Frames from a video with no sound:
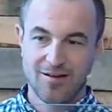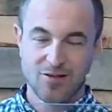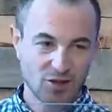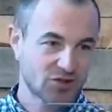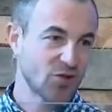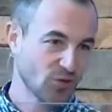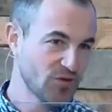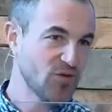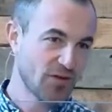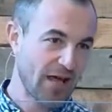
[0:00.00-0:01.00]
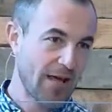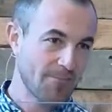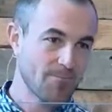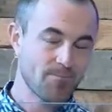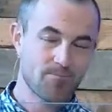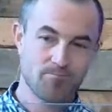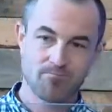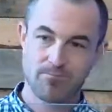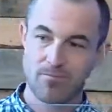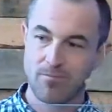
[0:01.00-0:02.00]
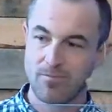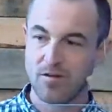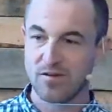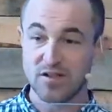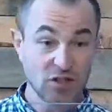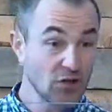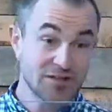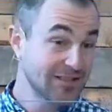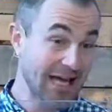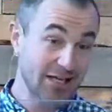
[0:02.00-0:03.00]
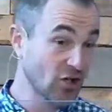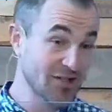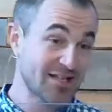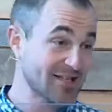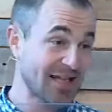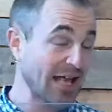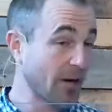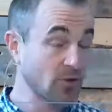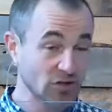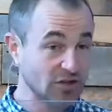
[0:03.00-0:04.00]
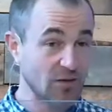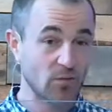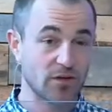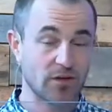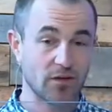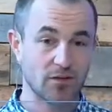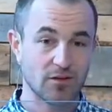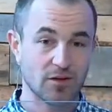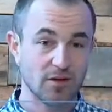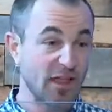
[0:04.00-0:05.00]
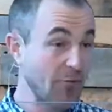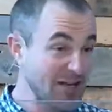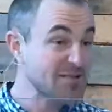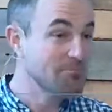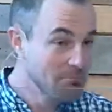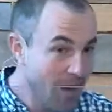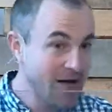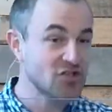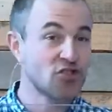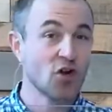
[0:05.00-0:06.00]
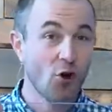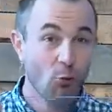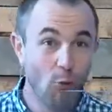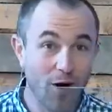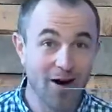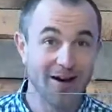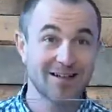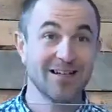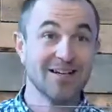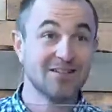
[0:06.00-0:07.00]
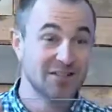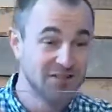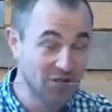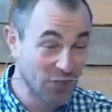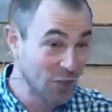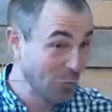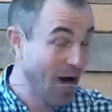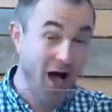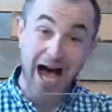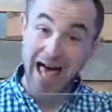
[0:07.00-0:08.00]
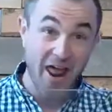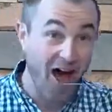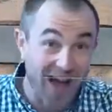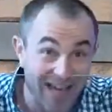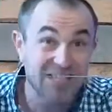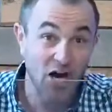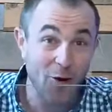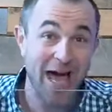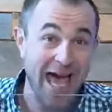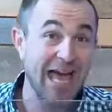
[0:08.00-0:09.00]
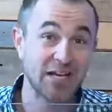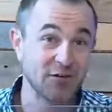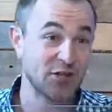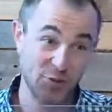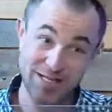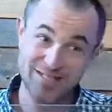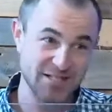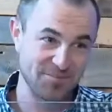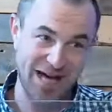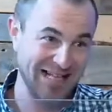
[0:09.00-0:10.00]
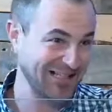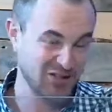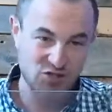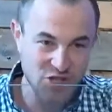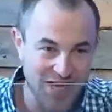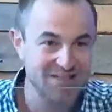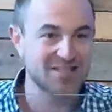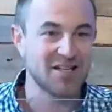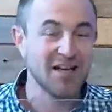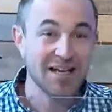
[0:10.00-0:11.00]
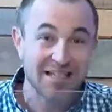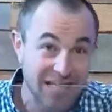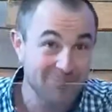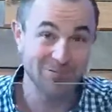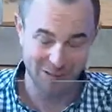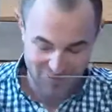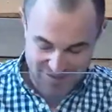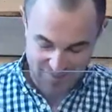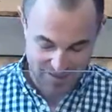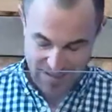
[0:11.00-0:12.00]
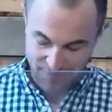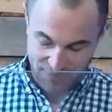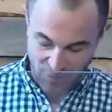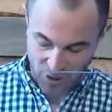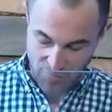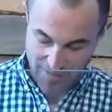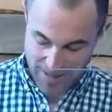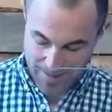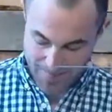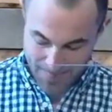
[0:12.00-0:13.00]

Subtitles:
God calls your name. To you today, God says again, I'm not done with you. There is much work to do, and I go ahead of you into the battle. Just keep close to me and follow me.